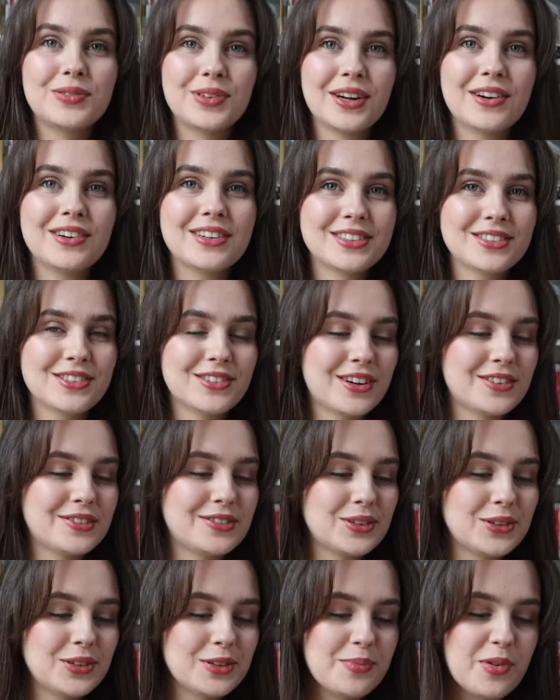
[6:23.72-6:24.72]
We are onto our
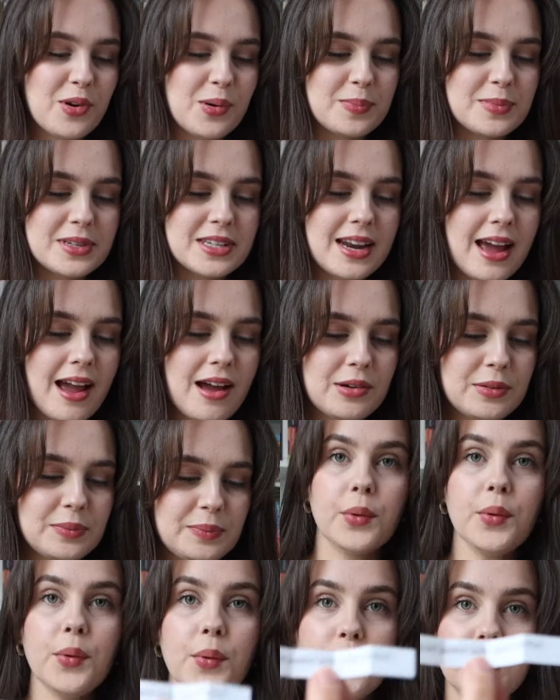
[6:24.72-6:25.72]
fourth prompt now.
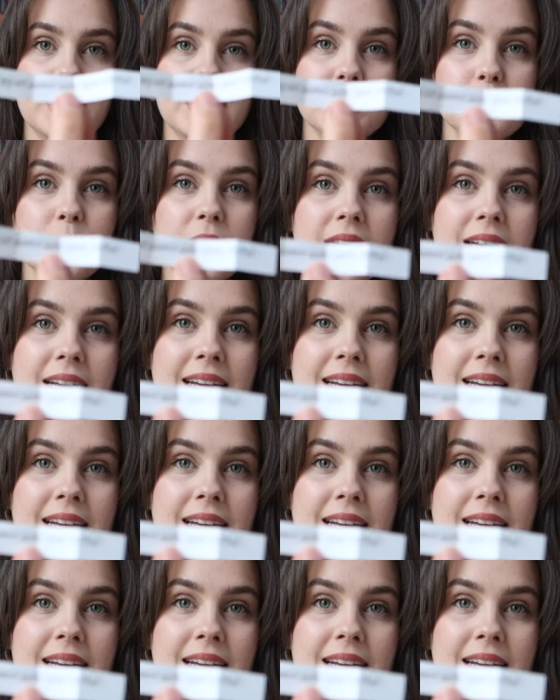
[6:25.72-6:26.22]
Ooh, this one